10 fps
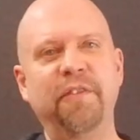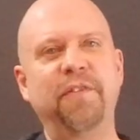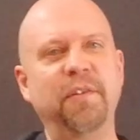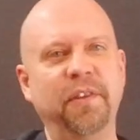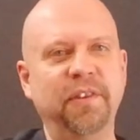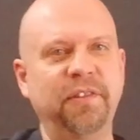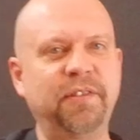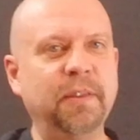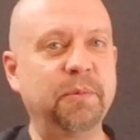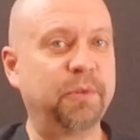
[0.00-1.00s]
I found that this
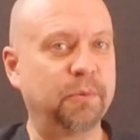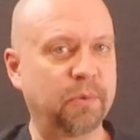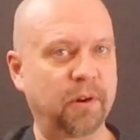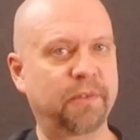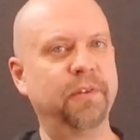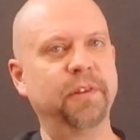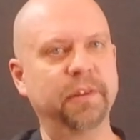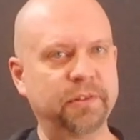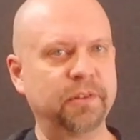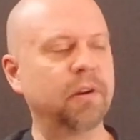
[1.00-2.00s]
seems to work for
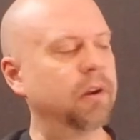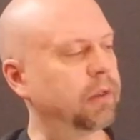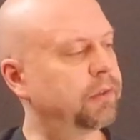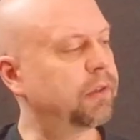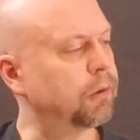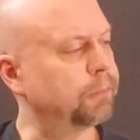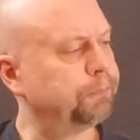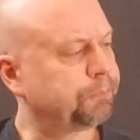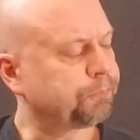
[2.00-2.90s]
this song. So